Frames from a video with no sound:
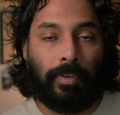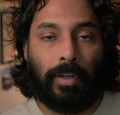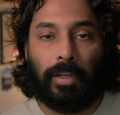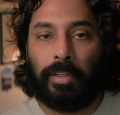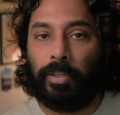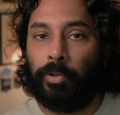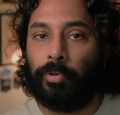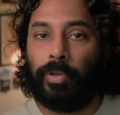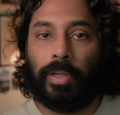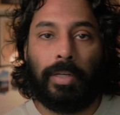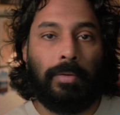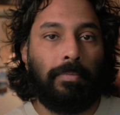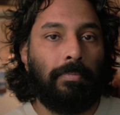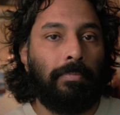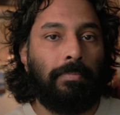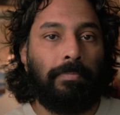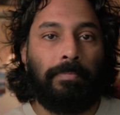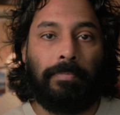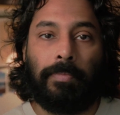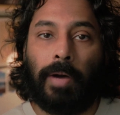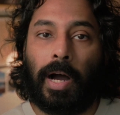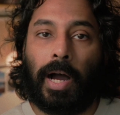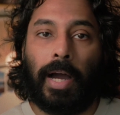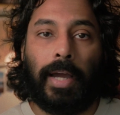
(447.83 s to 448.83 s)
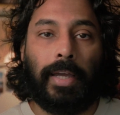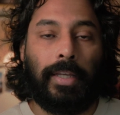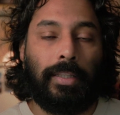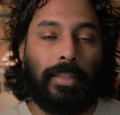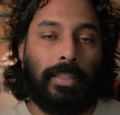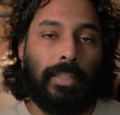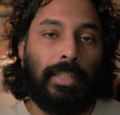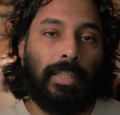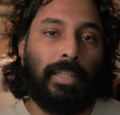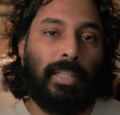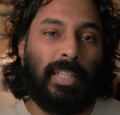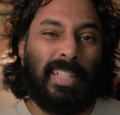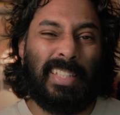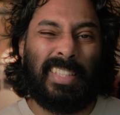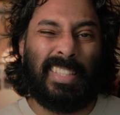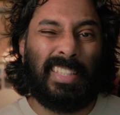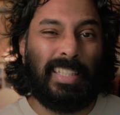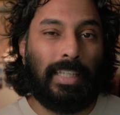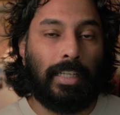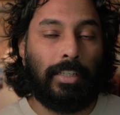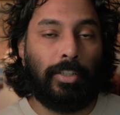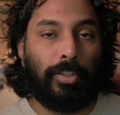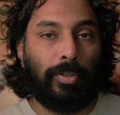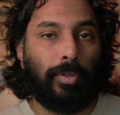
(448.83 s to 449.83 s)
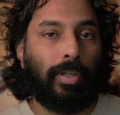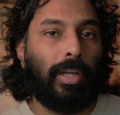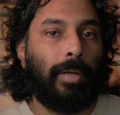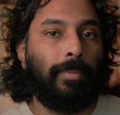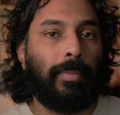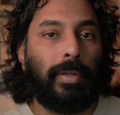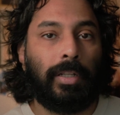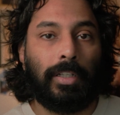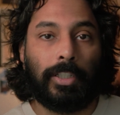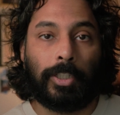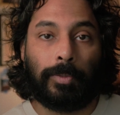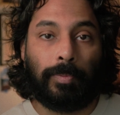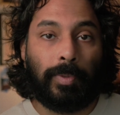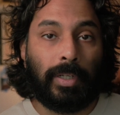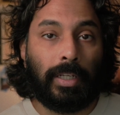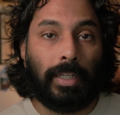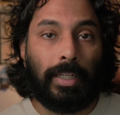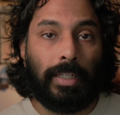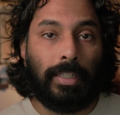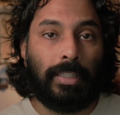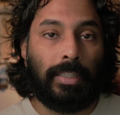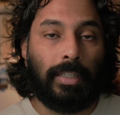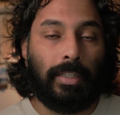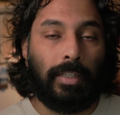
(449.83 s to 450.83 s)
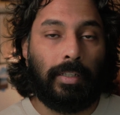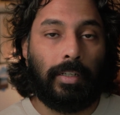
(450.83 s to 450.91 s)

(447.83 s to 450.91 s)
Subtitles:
you can buy the ECN2 chemicals pretty easily.